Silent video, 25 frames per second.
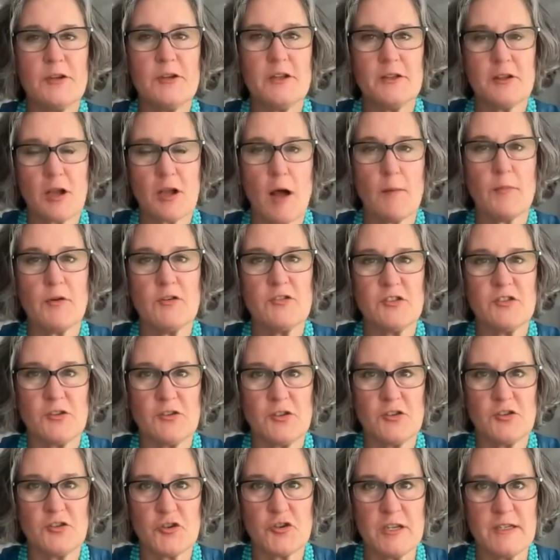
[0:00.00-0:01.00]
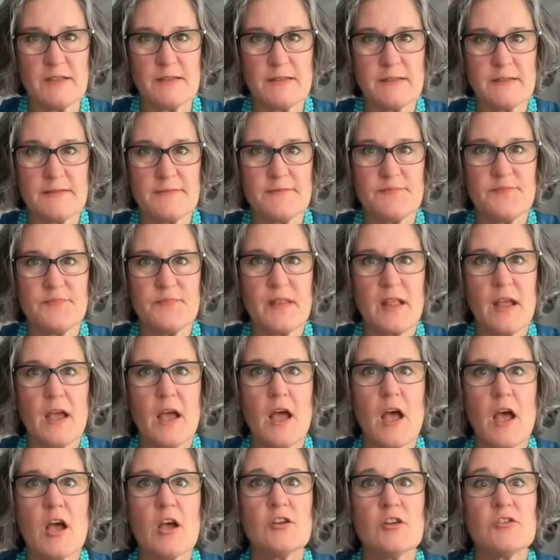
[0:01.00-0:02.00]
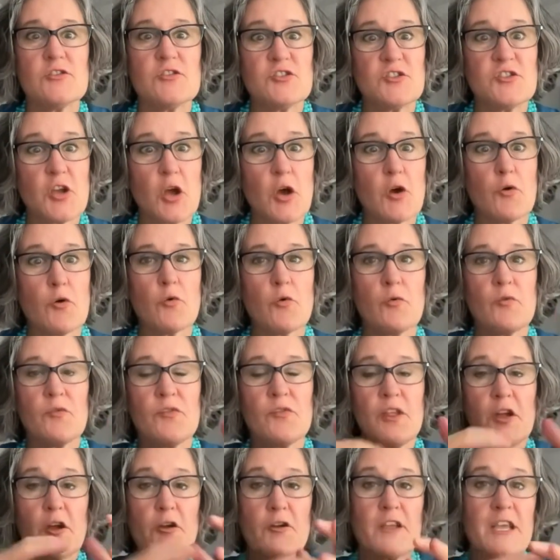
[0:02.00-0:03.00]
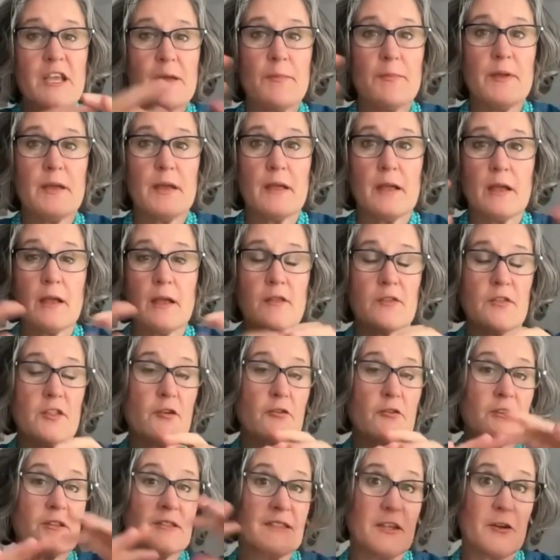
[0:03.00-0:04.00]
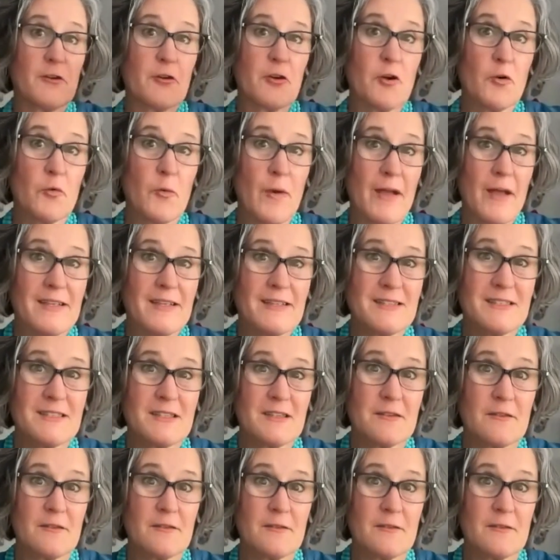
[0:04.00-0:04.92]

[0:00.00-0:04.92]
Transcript: the compost on the trees. Okay. So they're keeping they're a zero waste